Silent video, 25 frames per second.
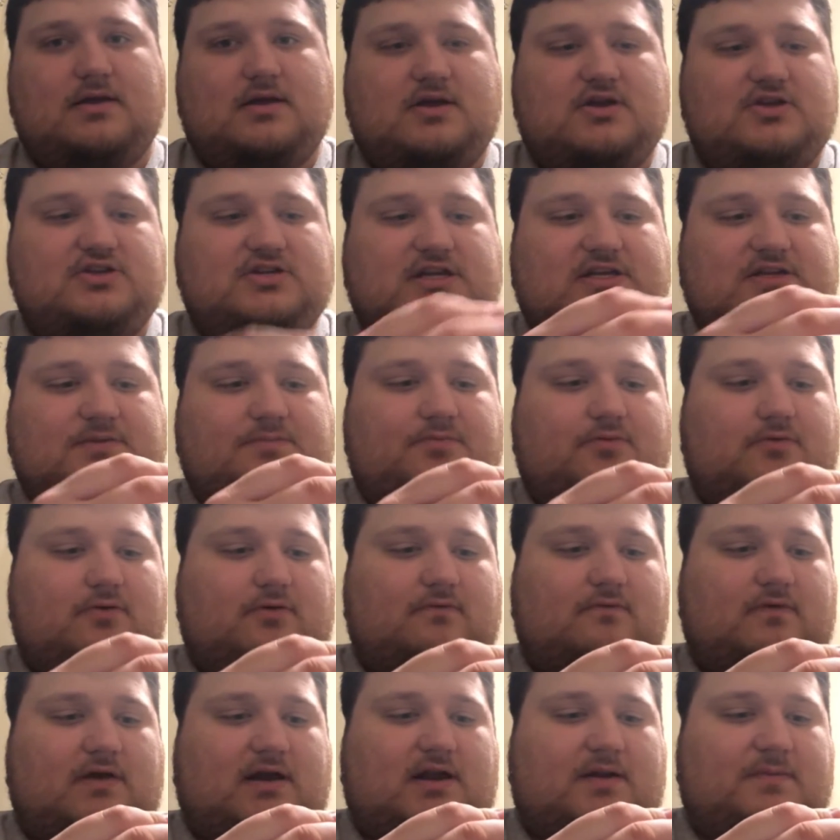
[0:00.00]
She has a
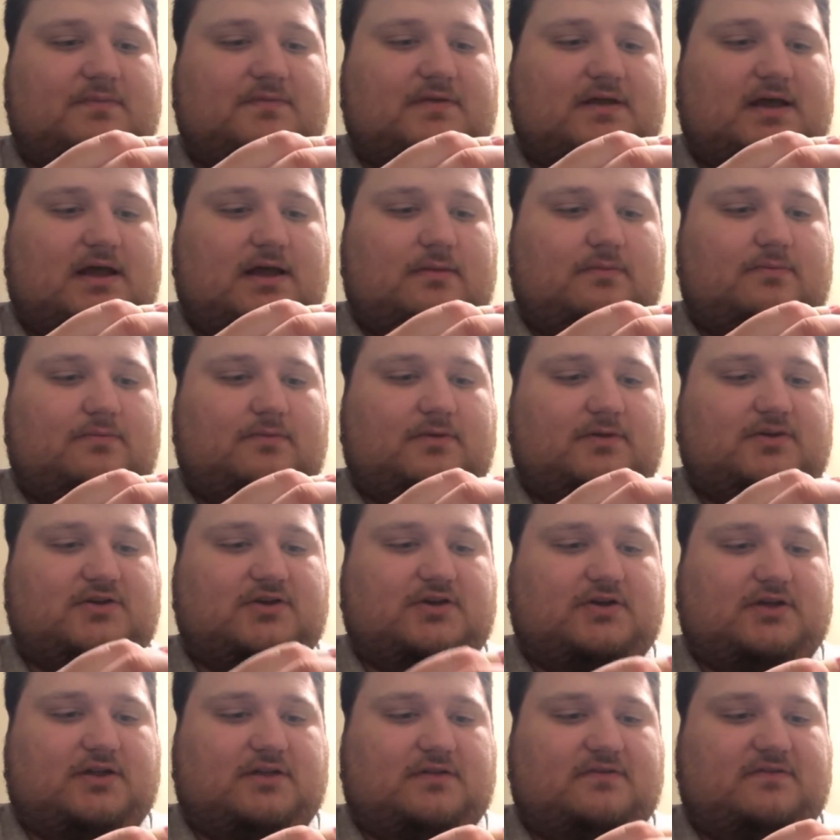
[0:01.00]
port right up top, which
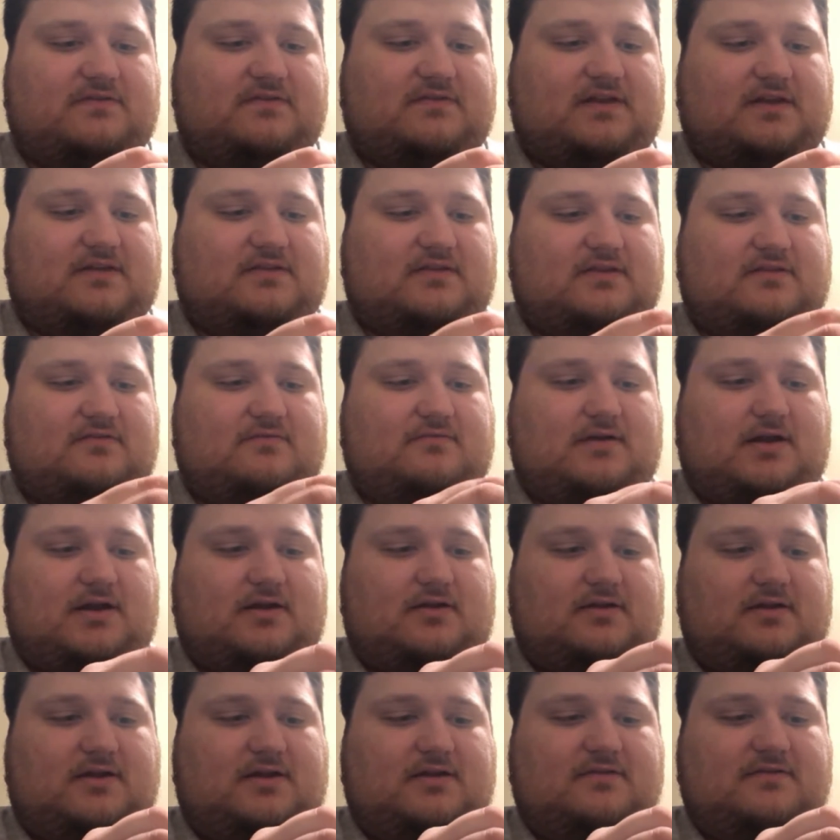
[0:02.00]
you can stick this right
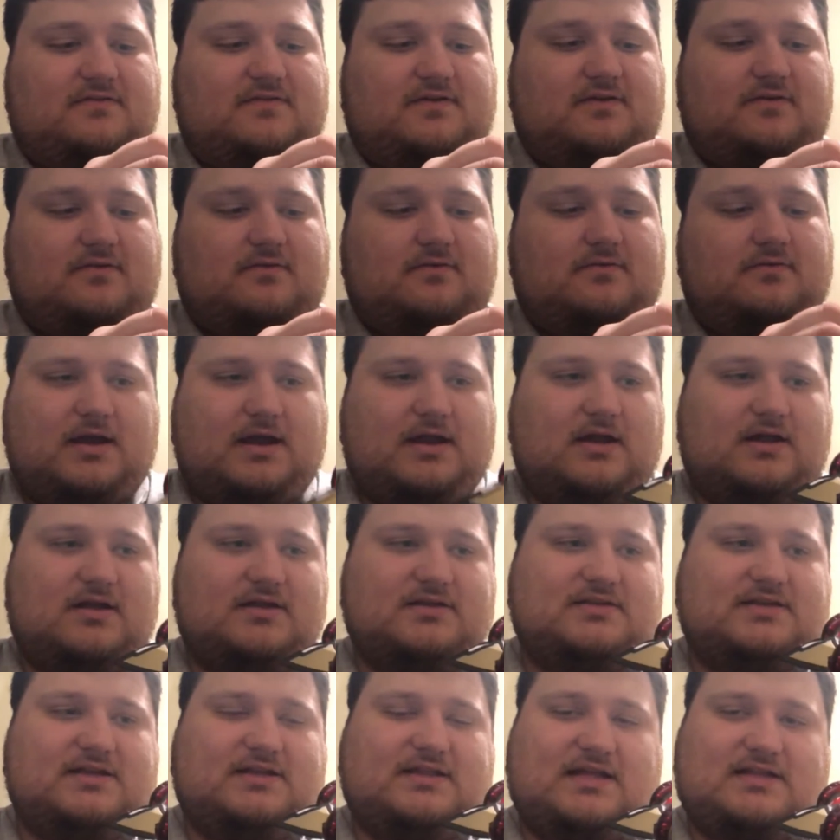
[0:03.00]
on into. And
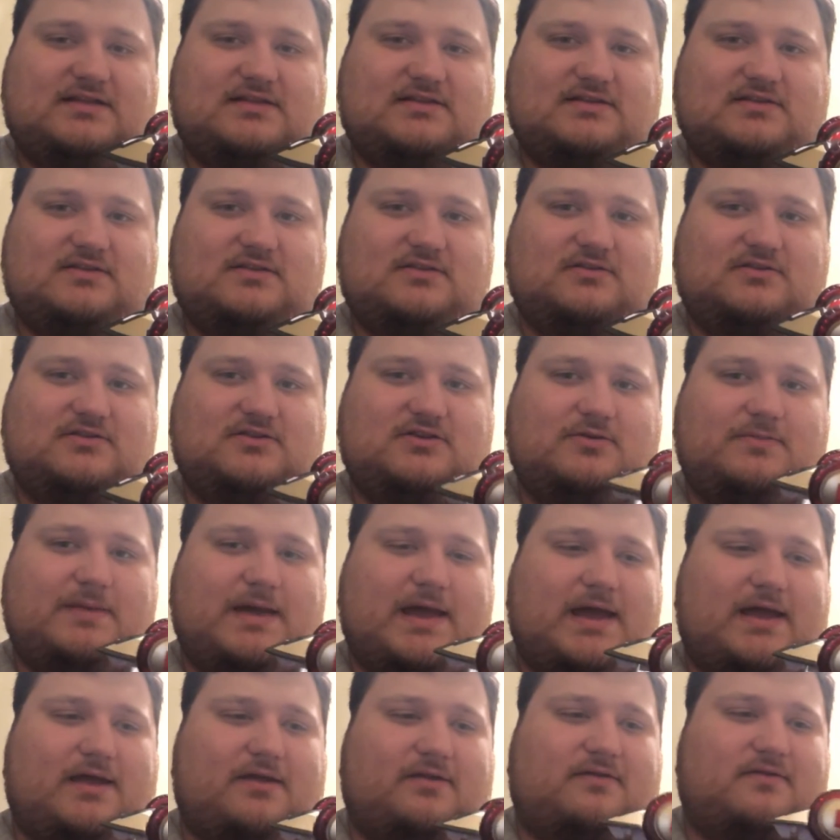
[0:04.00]
honestly, that doesn't look too
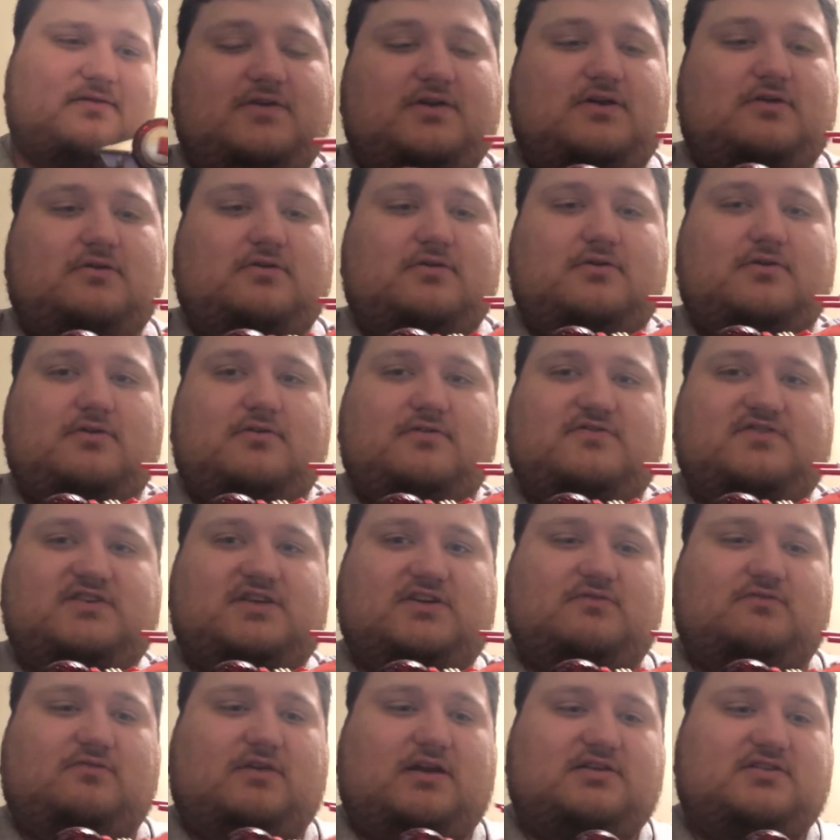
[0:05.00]
bad. Although if
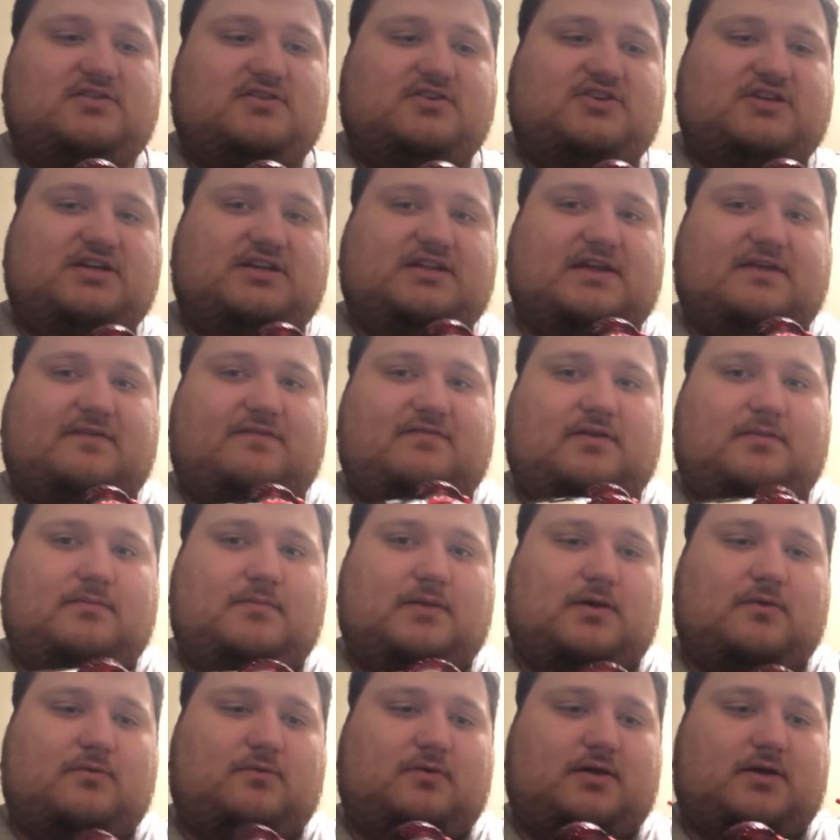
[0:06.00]
she's racing, she definitely
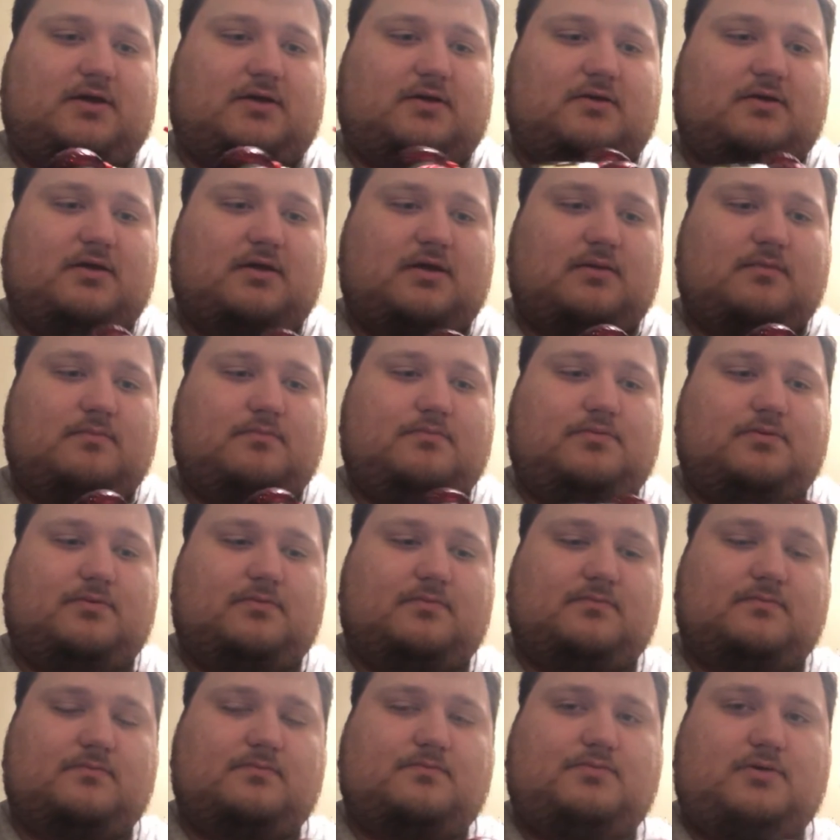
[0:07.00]
might want to
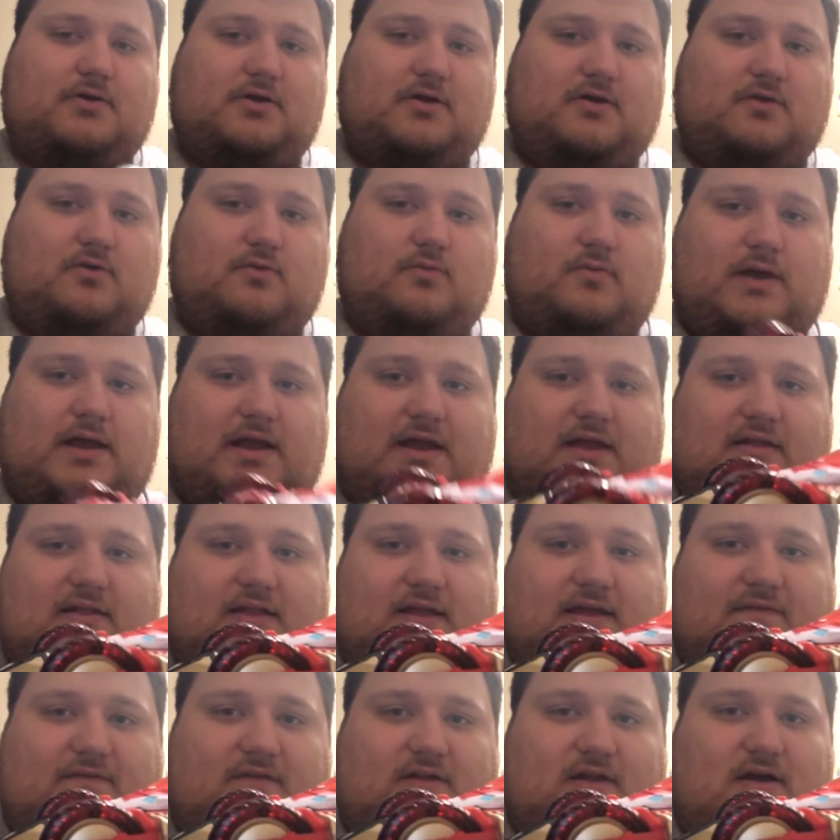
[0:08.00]
put it away and
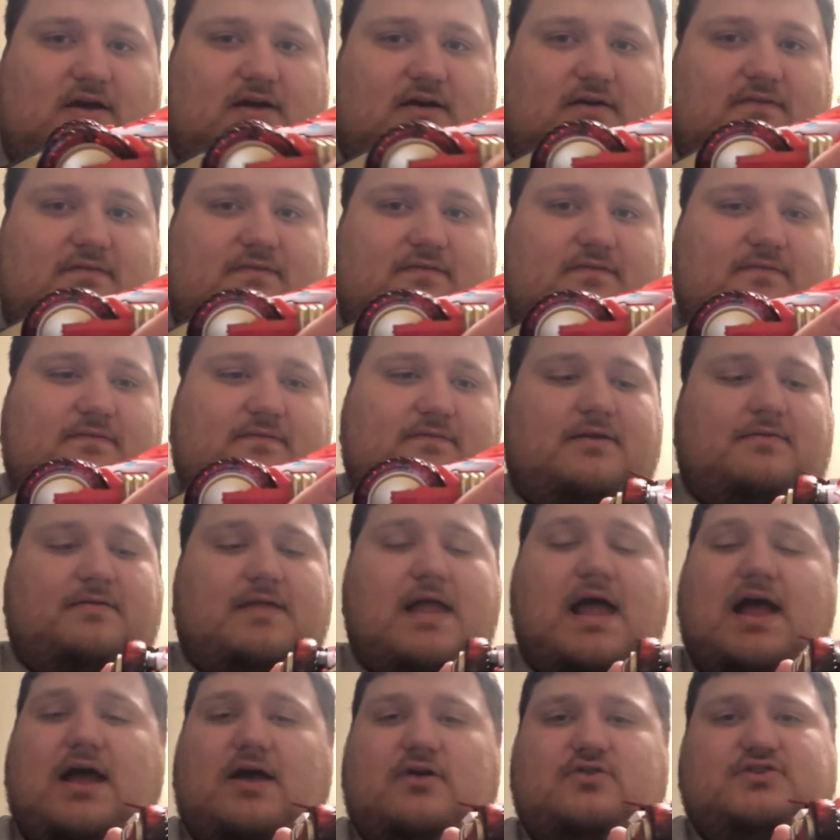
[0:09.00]
leave it off.
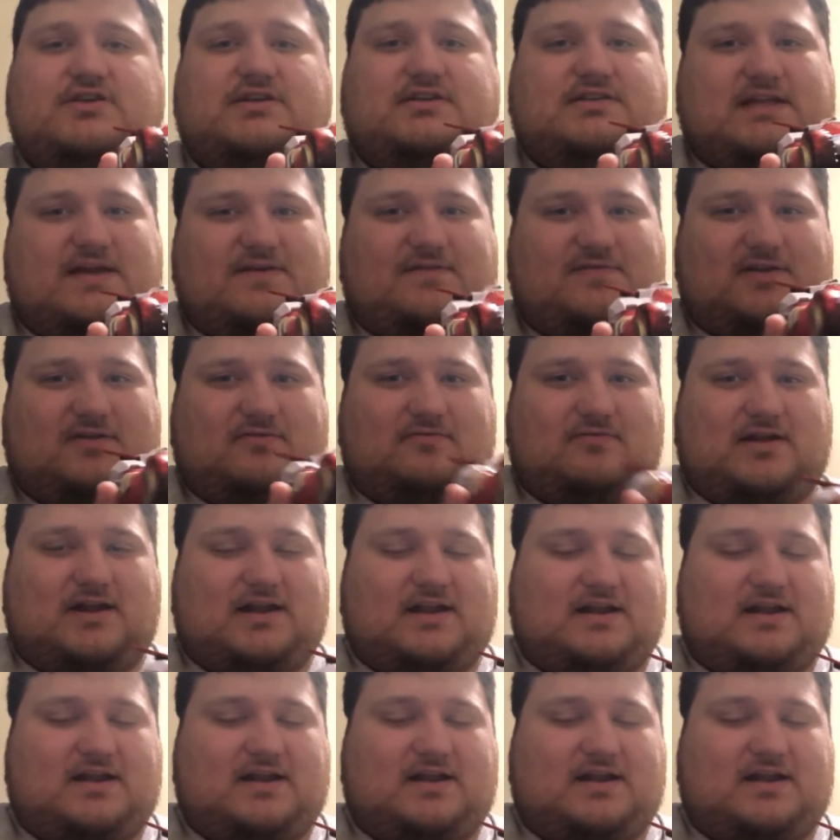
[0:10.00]
Now she's definitely ready